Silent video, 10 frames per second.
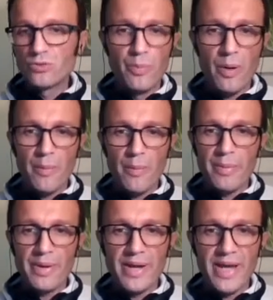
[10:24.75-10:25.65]
to
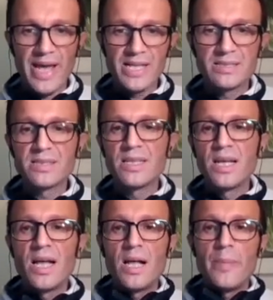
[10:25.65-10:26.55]
propagate.
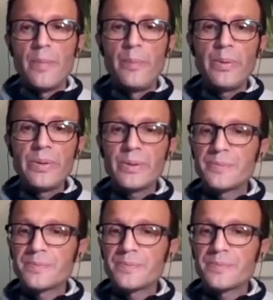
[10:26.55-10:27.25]
But